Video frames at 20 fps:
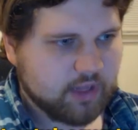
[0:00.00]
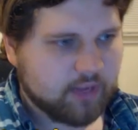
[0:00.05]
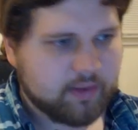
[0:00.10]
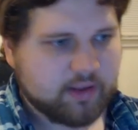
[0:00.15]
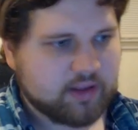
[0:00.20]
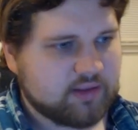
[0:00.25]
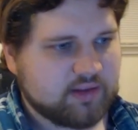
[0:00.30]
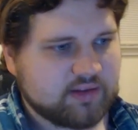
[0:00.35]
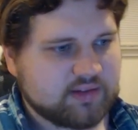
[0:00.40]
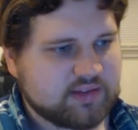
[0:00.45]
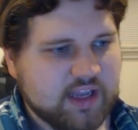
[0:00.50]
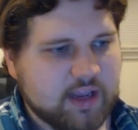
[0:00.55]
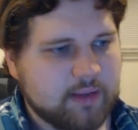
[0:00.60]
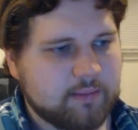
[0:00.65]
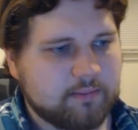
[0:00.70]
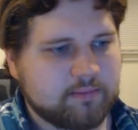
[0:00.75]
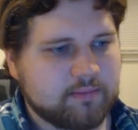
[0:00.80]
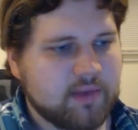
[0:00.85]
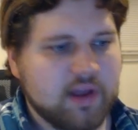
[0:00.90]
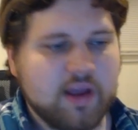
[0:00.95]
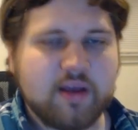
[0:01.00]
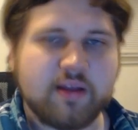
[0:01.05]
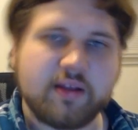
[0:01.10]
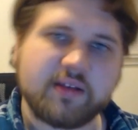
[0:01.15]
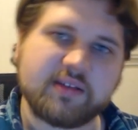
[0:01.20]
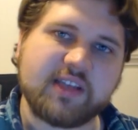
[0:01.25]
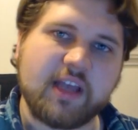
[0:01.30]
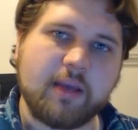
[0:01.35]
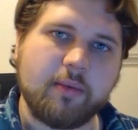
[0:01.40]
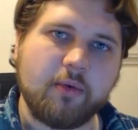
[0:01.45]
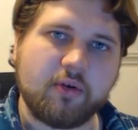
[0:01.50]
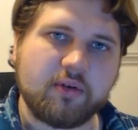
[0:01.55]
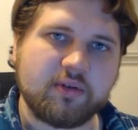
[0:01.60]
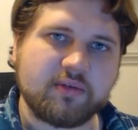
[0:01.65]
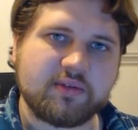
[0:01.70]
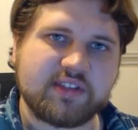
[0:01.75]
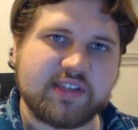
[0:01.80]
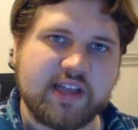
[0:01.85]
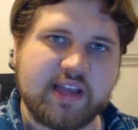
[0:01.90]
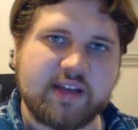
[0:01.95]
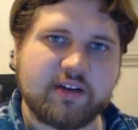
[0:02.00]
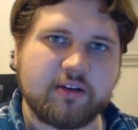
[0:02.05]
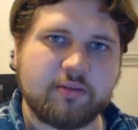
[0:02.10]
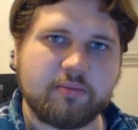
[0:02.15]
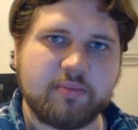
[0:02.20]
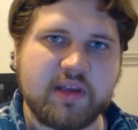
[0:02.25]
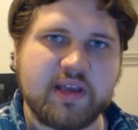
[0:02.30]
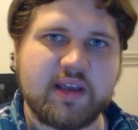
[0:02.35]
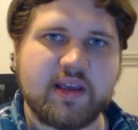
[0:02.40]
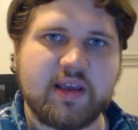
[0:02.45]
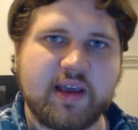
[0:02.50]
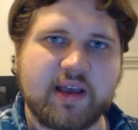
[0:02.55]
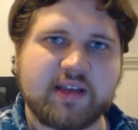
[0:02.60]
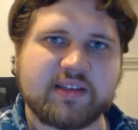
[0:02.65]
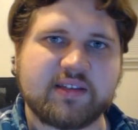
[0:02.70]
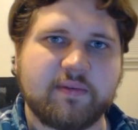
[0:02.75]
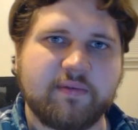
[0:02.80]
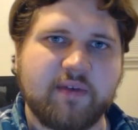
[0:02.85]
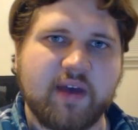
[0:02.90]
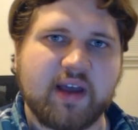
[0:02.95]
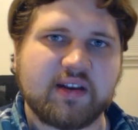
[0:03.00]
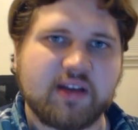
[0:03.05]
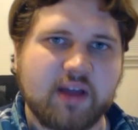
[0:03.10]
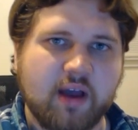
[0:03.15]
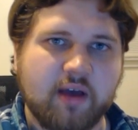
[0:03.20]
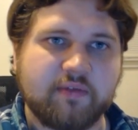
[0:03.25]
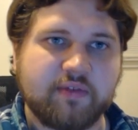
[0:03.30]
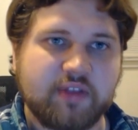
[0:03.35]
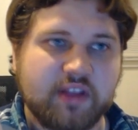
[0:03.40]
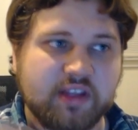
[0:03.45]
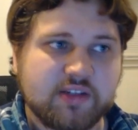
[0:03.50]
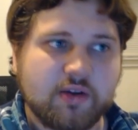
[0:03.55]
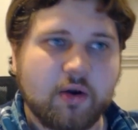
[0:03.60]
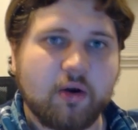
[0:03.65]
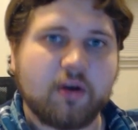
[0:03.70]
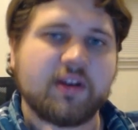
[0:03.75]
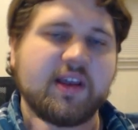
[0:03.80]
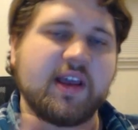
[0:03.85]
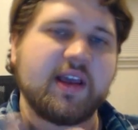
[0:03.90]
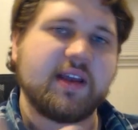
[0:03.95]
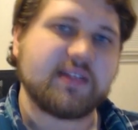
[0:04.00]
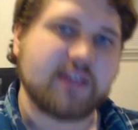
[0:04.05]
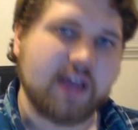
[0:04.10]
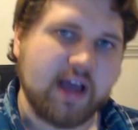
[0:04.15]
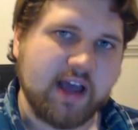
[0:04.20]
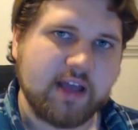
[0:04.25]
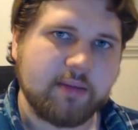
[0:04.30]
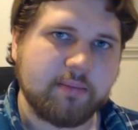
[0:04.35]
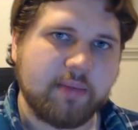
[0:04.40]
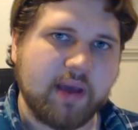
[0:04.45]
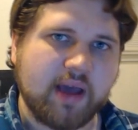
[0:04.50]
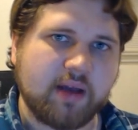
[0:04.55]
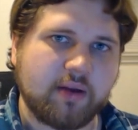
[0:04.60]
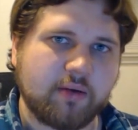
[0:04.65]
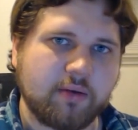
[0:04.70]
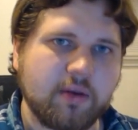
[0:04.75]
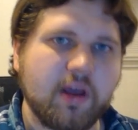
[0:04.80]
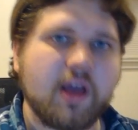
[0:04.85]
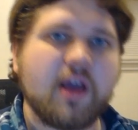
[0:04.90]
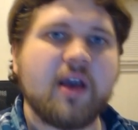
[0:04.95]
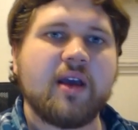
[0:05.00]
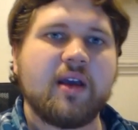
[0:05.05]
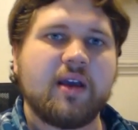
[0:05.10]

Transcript: I mean, the same the same old standard BES effect of this card can't die in battle.